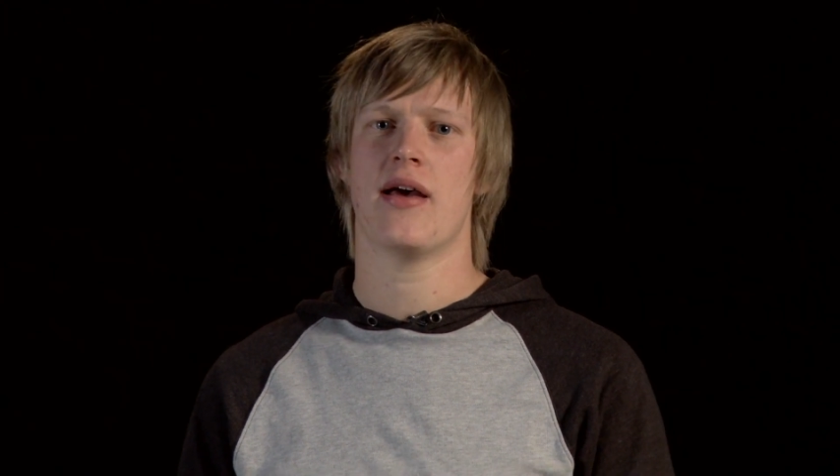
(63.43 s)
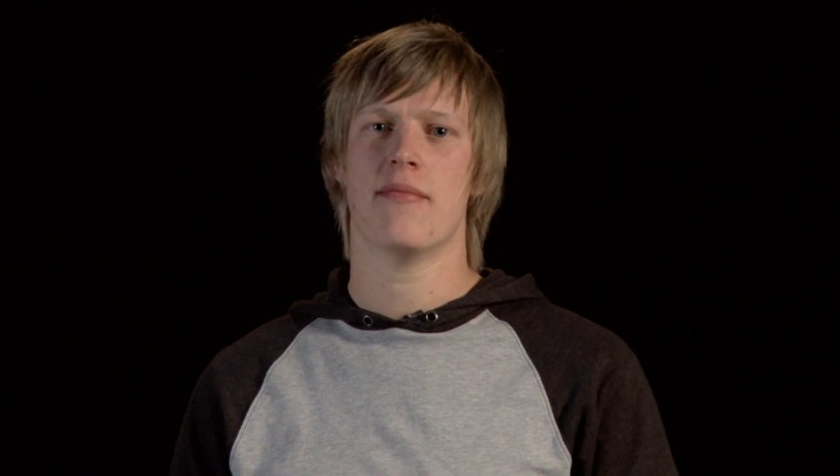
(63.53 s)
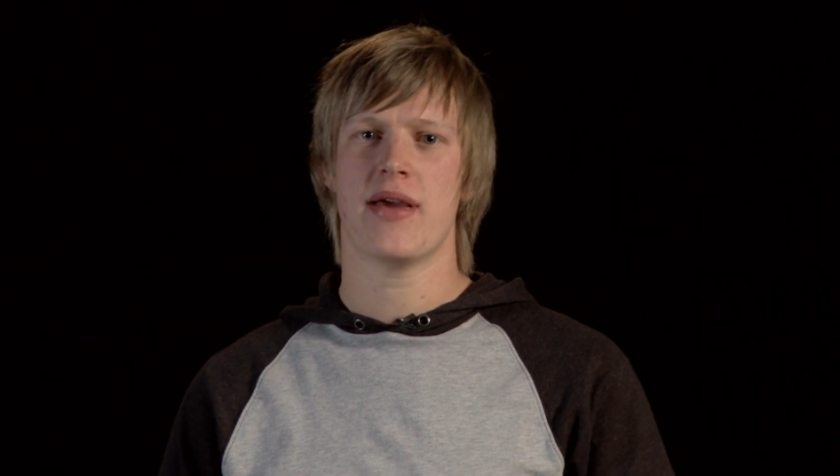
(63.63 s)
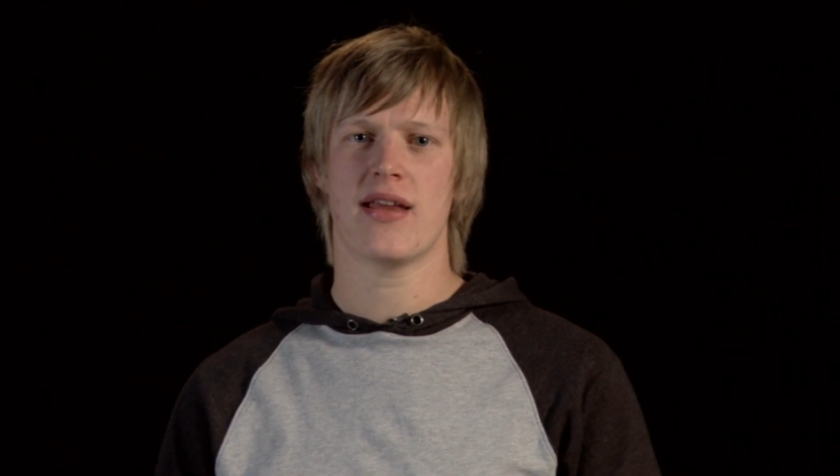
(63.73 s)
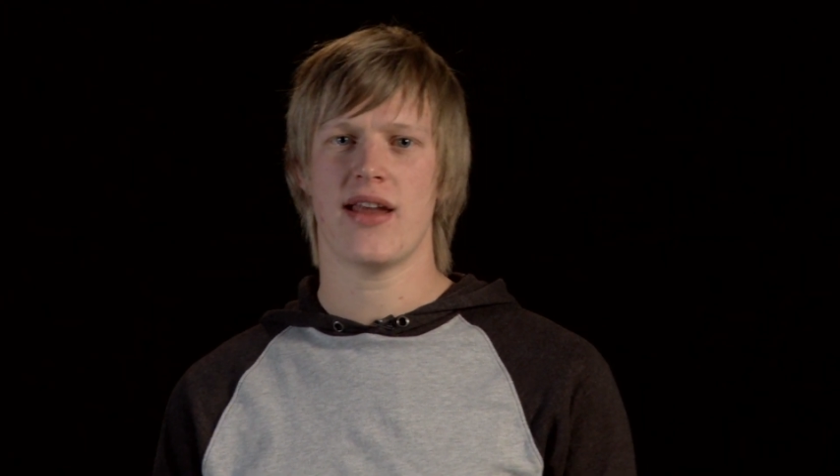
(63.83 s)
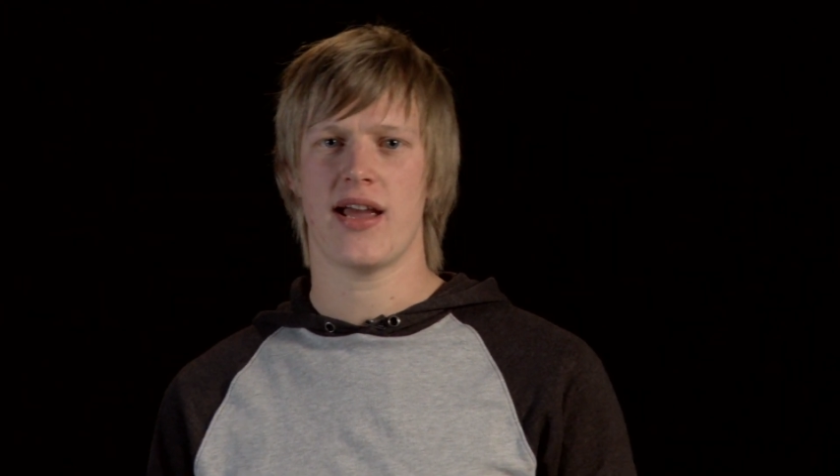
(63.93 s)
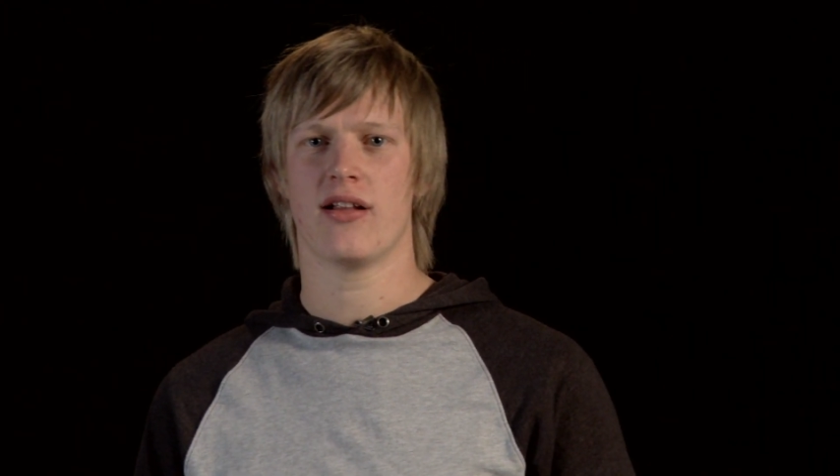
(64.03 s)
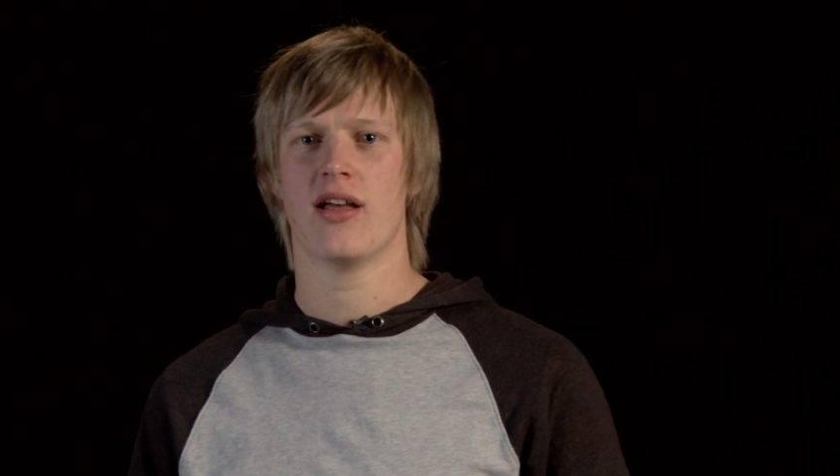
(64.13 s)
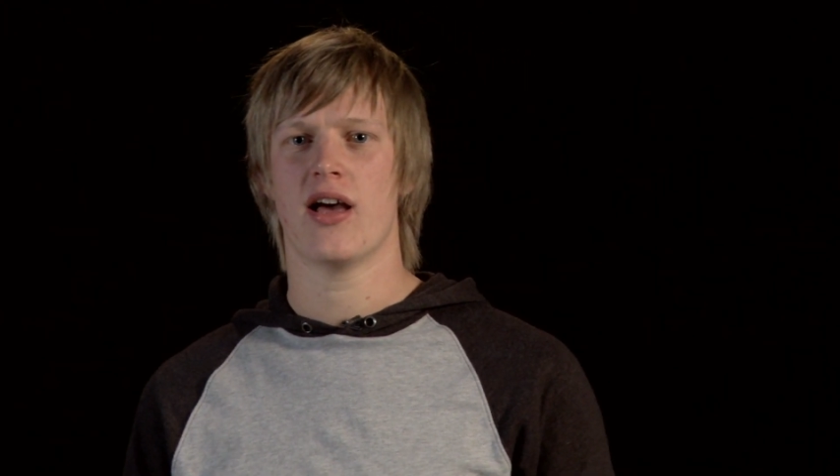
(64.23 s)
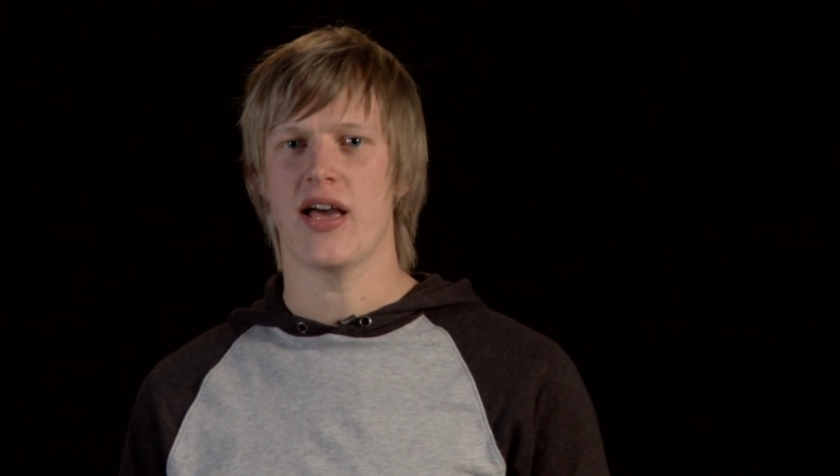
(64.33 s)
me and
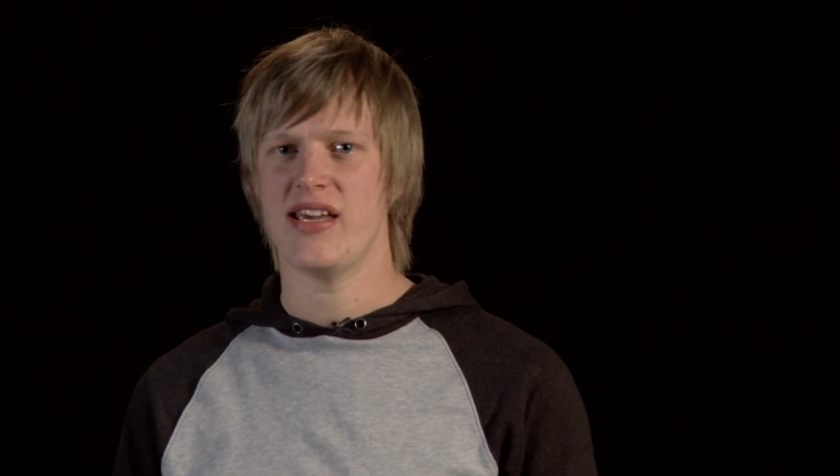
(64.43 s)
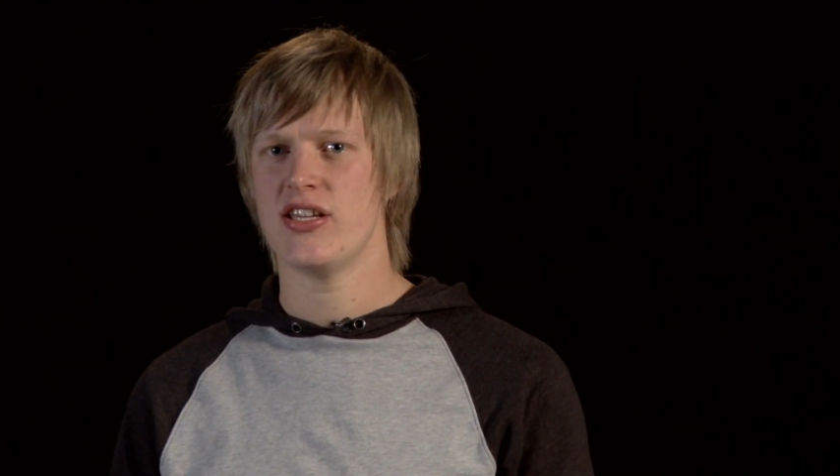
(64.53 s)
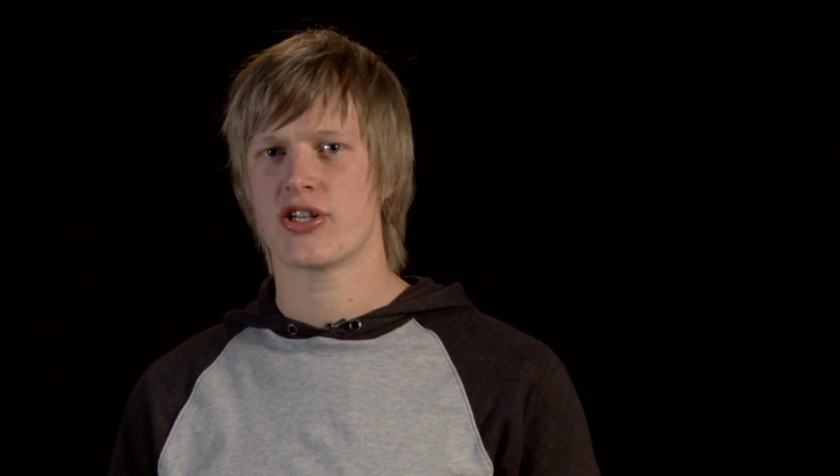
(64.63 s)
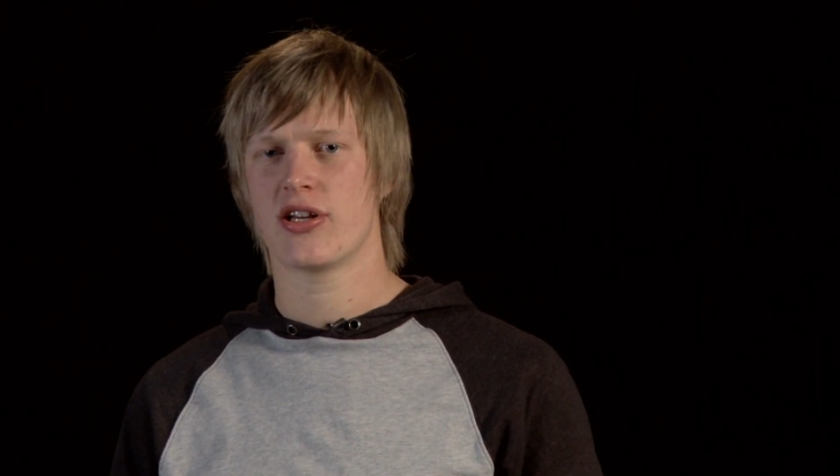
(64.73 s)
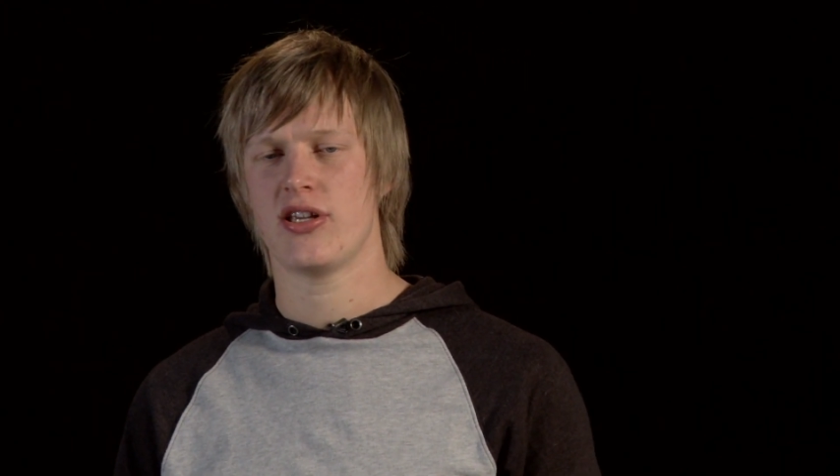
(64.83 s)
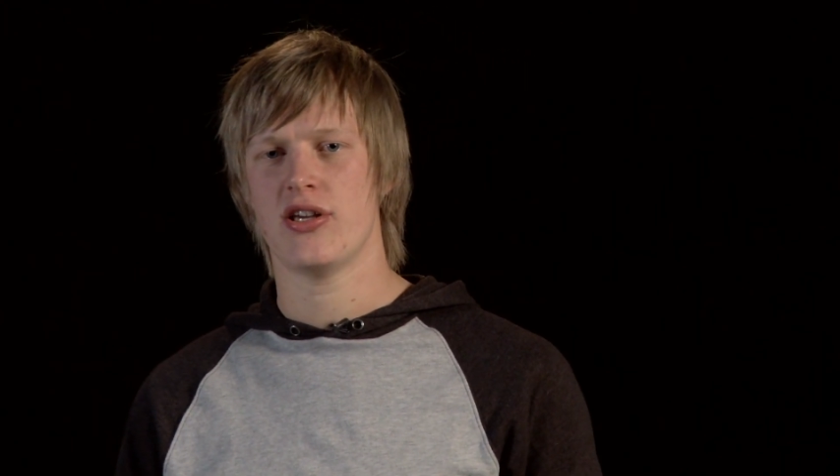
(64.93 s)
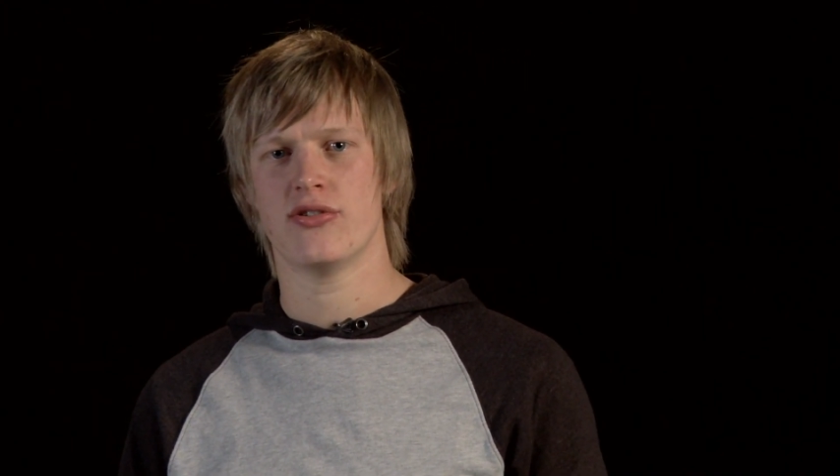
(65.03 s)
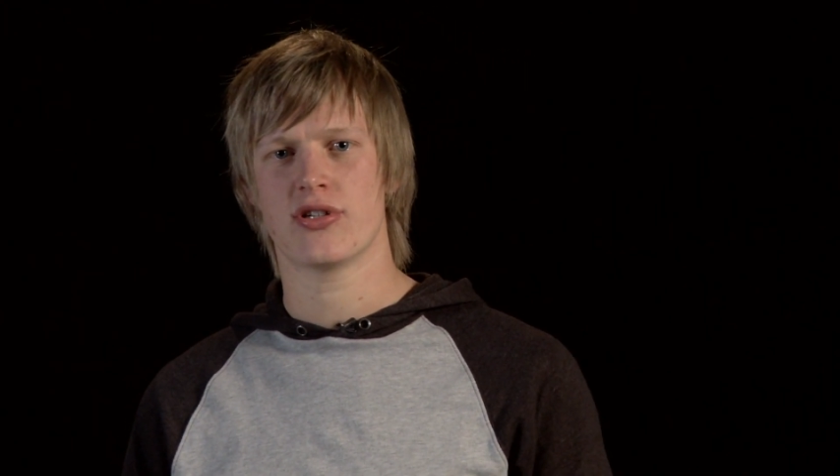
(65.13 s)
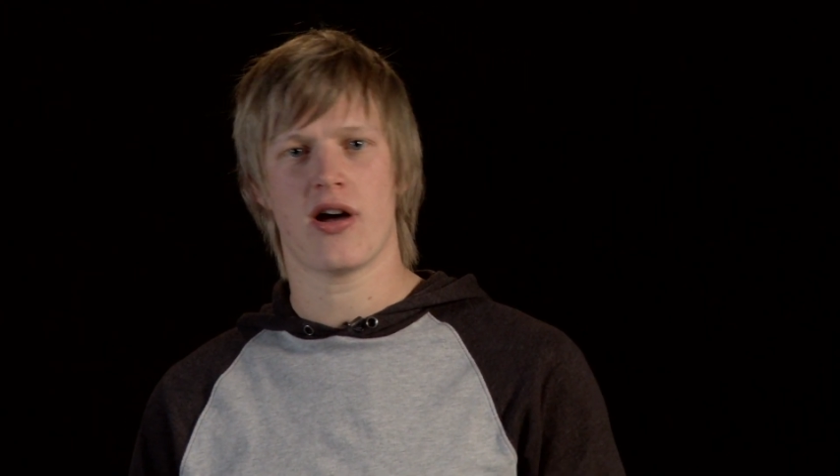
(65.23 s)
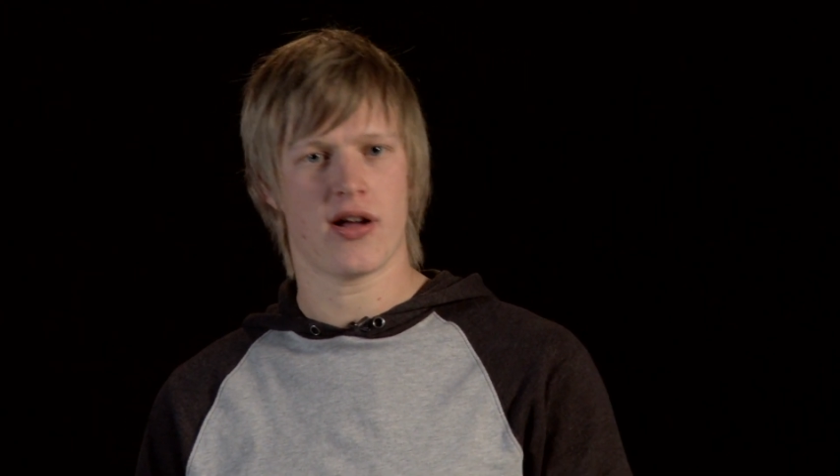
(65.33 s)
Neil are each going to
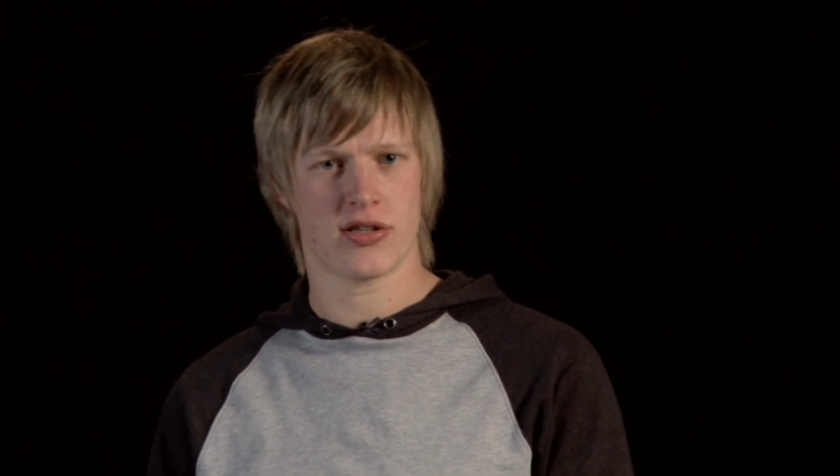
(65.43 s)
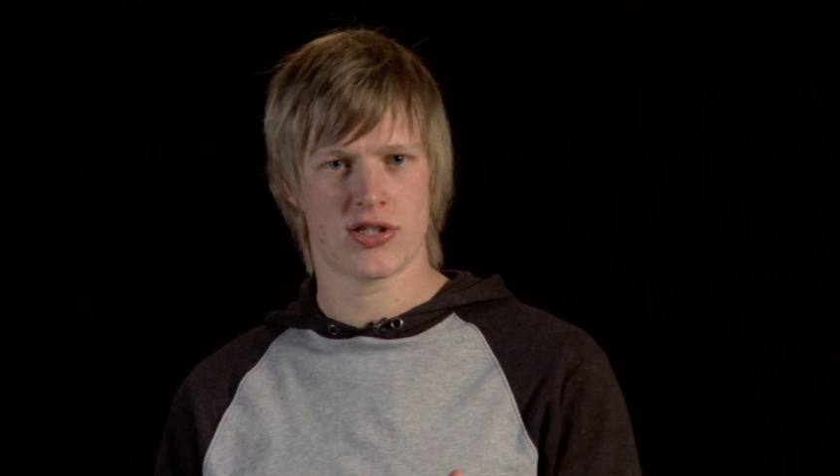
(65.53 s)
use our